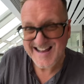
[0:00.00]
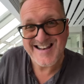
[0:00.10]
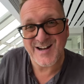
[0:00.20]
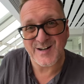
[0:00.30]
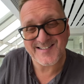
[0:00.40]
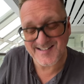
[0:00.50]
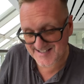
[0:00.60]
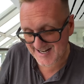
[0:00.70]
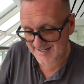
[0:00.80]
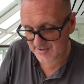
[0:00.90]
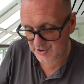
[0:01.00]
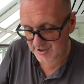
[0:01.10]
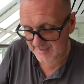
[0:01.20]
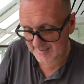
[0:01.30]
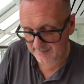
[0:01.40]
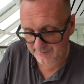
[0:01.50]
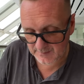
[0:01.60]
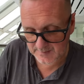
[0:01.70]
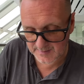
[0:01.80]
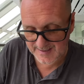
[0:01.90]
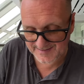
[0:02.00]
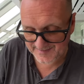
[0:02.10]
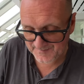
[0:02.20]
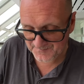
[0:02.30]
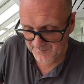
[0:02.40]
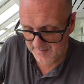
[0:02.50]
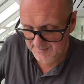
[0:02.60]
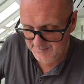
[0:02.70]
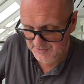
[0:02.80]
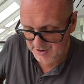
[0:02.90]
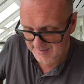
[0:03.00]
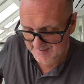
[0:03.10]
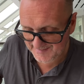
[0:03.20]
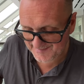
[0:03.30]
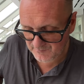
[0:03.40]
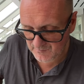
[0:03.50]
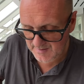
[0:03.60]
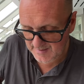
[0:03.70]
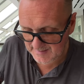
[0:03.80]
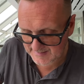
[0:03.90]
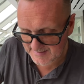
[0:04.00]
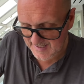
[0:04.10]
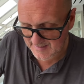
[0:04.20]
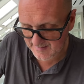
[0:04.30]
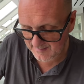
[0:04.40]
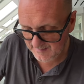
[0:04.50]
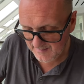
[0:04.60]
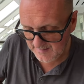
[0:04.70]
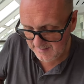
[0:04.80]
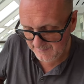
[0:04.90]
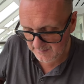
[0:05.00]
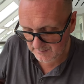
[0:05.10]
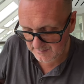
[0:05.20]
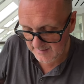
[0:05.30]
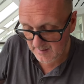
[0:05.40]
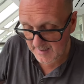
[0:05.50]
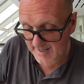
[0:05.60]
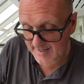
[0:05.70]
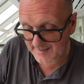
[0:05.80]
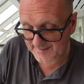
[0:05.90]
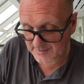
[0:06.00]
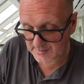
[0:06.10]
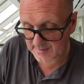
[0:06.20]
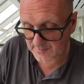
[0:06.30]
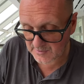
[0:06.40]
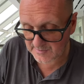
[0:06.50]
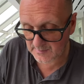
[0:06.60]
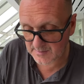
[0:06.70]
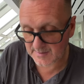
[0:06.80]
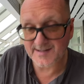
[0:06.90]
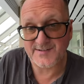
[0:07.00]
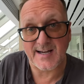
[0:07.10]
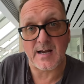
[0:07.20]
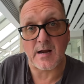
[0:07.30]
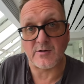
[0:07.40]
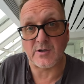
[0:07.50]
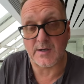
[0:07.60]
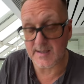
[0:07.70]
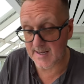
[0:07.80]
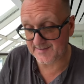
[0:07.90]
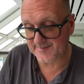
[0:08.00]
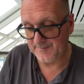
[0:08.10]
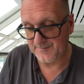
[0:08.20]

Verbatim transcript: Nice and tender chicken, if you look at this. The chicken is really tender. If you look, oh yeah, it is actually. Just look at this. Take a close look at this.